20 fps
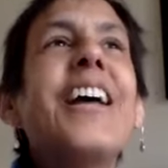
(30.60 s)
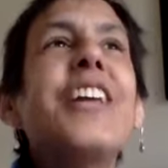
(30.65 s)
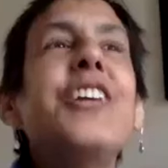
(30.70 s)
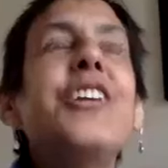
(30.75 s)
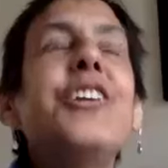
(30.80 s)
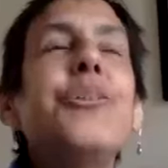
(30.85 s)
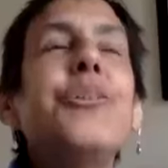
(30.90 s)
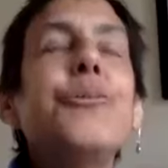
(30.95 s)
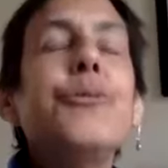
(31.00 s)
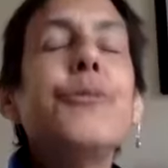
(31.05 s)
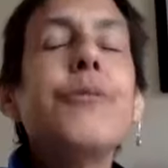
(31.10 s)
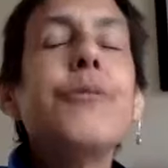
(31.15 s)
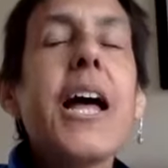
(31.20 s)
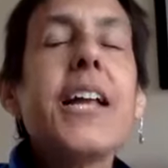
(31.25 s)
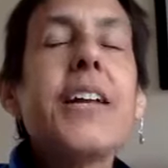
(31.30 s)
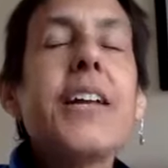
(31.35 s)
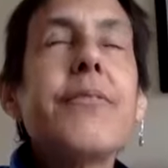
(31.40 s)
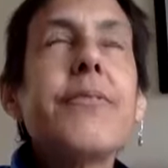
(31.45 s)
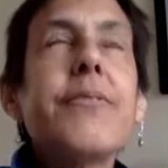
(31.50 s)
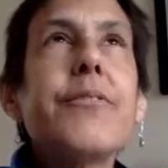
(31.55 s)
you do
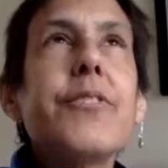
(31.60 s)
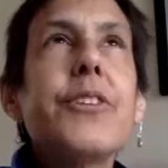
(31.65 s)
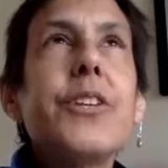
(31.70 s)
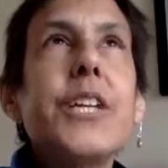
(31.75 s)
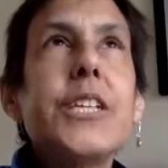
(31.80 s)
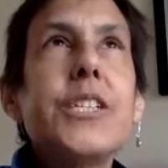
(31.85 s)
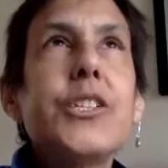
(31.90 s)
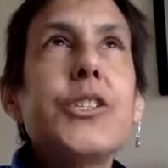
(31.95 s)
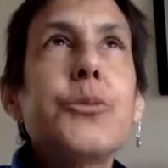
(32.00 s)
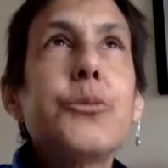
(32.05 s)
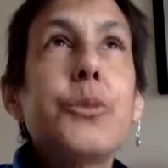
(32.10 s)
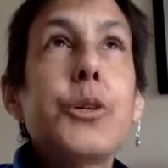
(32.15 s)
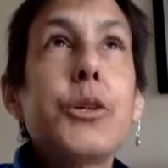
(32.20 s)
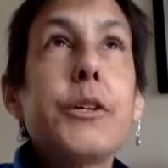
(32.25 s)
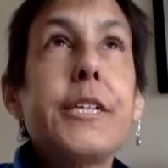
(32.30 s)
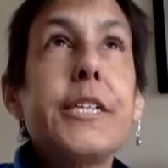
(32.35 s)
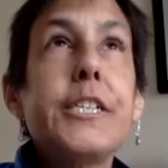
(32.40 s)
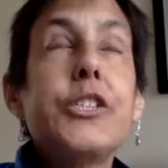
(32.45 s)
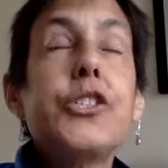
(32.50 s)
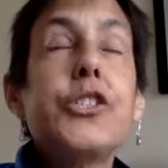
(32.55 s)
not need to
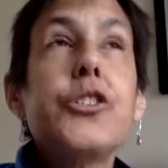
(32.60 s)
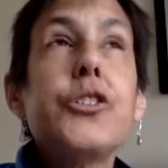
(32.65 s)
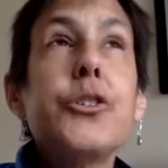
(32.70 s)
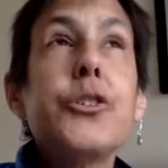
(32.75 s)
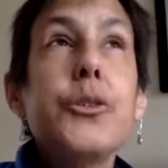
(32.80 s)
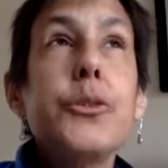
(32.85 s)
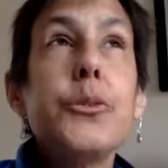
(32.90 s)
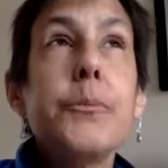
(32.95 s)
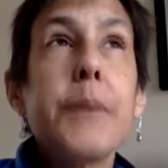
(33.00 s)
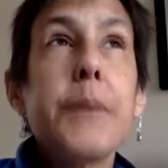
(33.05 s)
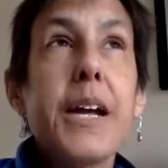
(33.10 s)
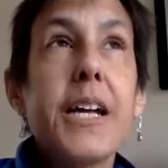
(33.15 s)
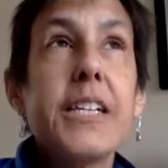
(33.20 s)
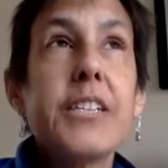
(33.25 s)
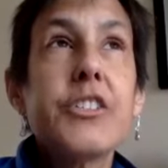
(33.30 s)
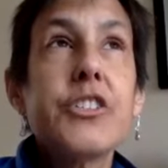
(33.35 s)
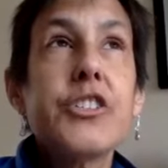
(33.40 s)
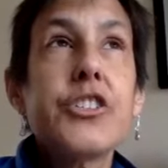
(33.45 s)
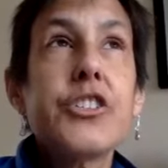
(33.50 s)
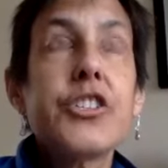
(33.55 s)
worry too
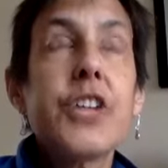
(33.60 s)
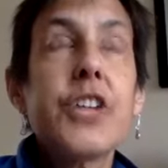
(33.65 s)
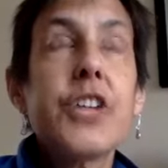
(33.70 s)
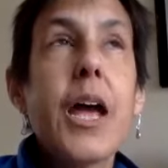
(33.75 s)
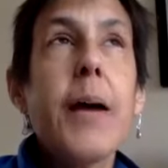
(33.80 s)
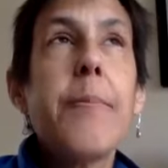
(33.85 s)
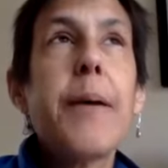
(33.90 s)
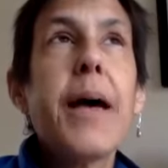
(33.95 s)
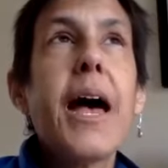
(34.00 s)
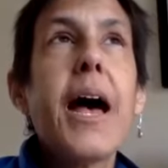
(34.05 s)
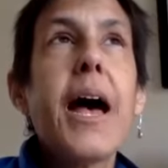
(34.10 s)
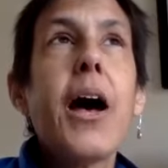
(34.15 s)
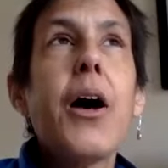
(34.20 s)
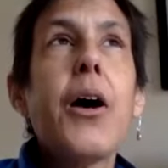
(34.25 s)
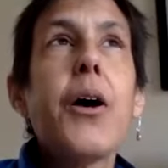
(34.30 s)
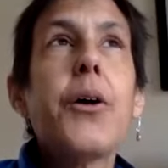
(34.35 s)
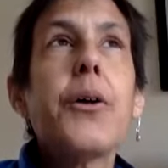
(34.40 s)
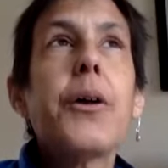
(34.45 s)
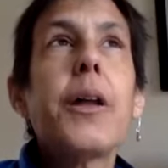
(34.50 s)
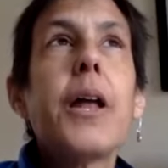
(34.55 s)
much
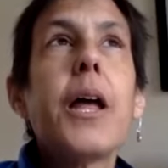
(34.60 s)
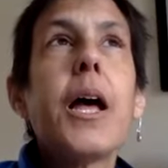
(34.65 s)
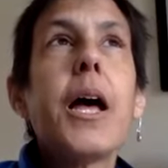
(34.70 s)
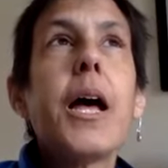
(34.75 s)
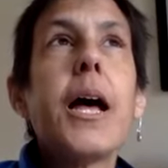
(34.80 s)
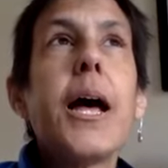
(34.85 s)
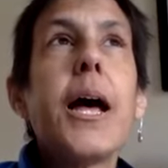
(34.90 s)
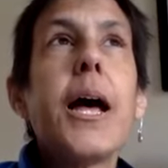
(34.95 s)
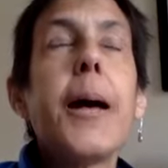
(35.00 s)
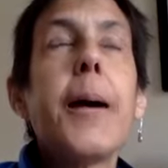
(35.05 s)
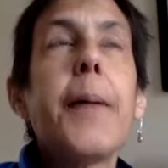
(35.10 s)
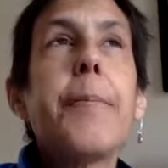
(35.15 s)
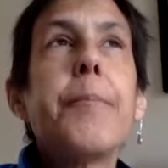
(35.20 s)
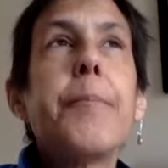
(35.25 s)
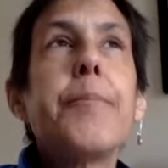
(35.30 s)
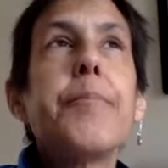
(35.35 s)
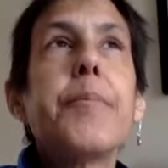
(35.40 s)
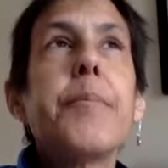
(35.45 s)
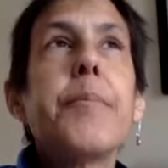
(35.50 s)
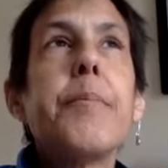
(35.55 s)
about
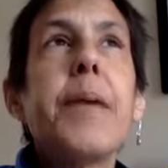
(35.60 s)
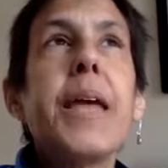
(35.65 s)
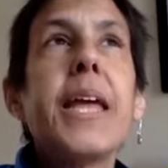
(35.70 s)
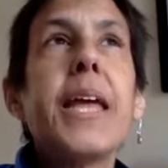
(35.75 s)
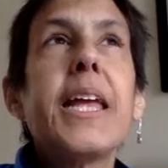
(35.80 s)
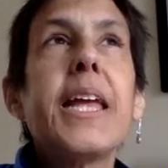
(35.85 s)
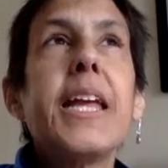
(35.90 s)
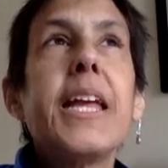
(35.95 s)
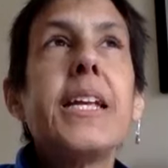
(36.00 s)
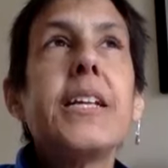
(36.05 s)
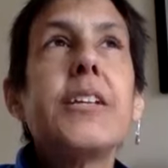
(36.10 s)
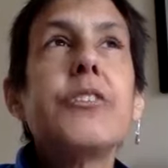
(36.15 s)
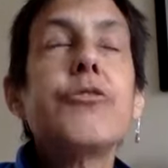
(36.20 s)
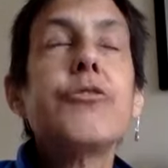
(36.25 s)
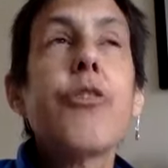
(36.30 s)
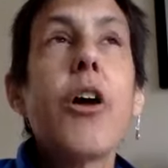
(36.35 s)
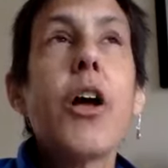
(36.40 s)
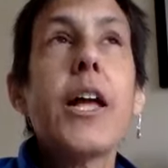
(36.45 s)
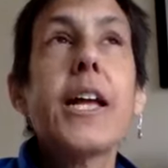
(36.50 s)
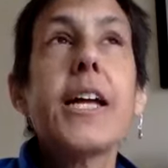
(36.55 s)

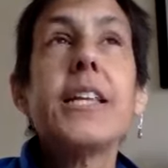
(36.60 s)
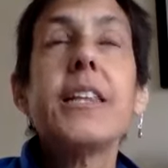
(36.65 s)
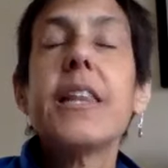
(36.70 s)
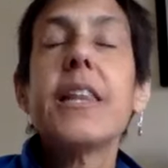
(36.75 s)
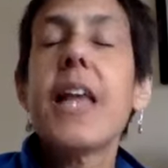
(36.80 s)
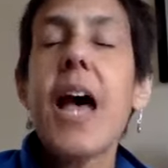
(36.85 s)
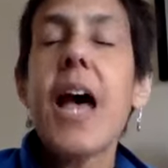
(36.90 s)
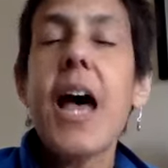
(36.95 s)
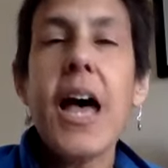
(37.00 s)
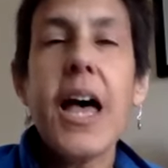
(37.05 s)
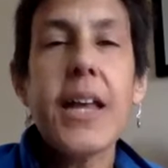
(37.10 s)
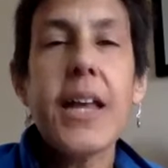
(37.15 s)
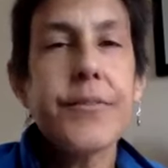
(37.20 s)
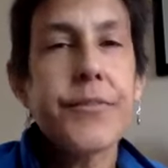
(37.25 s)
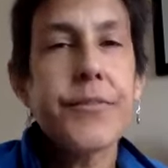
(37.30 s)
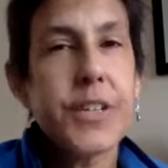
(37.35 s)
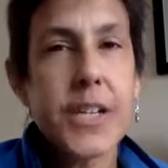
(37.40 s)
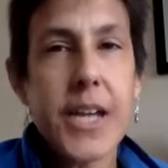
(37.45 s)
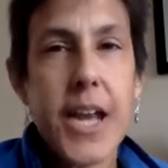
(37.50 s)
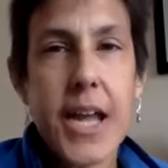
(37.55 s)
drawing a lot
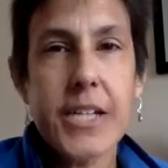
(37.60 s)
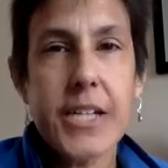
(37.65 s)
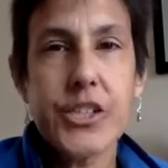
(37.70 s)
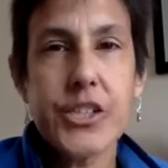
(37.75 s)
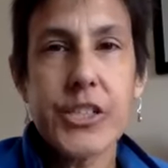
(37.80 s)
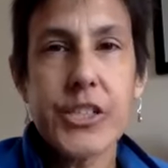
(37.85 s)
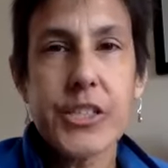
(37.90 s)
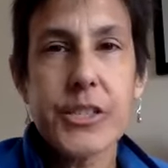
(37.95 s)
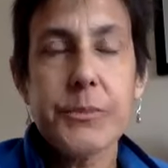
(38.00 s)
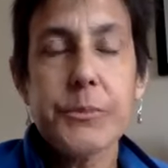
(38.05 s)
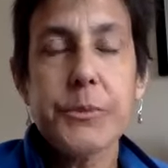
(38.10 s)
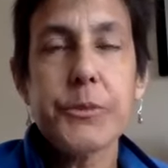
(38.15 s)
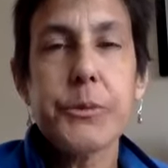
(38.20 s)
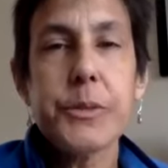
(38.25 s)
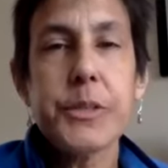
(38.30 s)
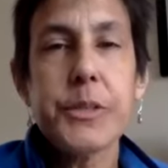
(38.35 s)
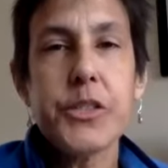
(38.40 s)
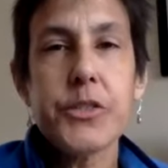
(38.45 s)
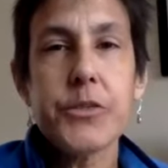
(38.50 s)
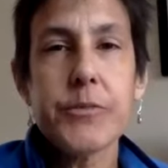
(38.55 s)
of connections
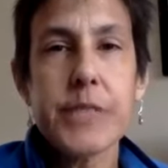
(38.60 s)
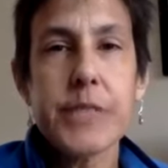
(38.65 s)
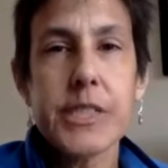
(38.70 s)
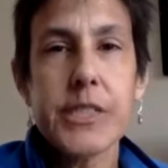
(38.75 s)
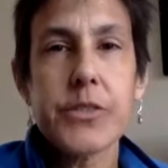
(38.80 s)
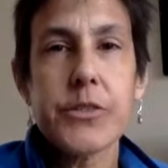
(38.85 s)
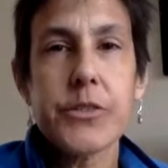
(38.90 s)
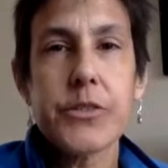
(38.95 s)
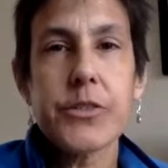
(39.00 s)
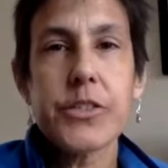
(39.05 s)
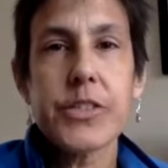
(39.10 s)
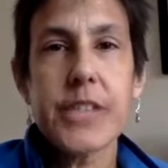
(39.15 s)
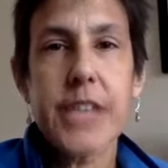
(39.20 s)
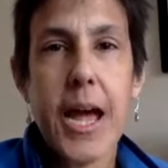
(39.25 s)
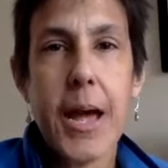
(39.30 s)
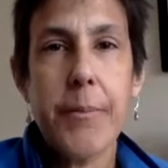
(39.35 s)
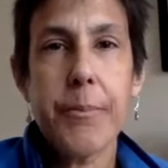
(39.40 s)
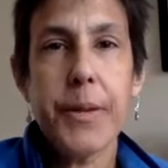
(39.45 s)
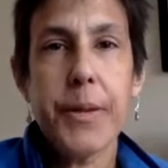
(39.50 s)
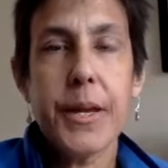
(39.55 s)
between your research
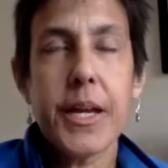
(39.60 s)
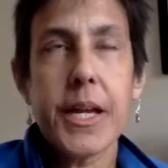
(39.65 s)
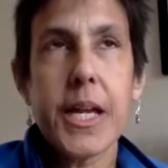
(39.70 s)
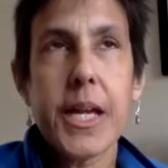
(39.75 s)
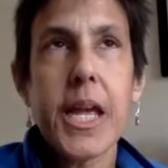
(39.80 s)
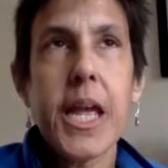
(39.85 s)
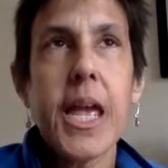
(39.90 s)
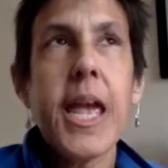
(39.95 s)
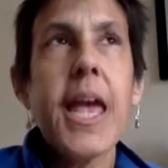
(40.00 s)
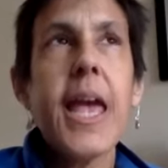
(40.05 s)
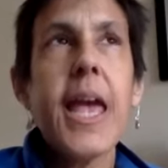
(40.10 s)
topic